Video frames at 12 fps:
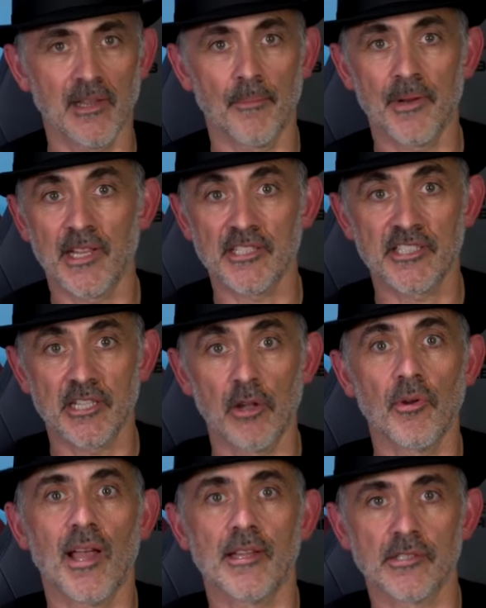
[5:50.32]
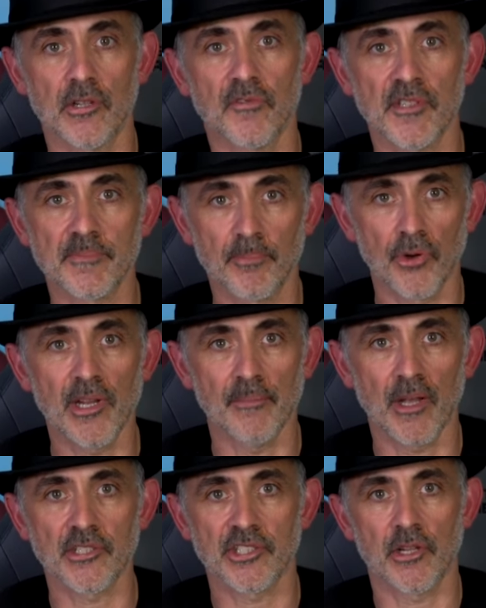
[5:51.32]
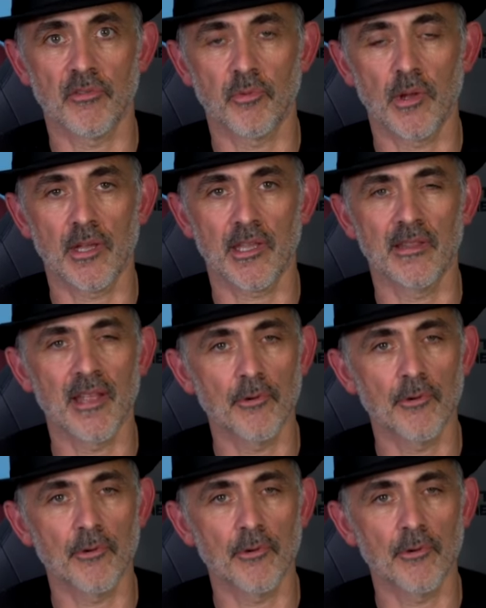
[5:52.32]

that, but it is so hands-off. It's pretty much self-working.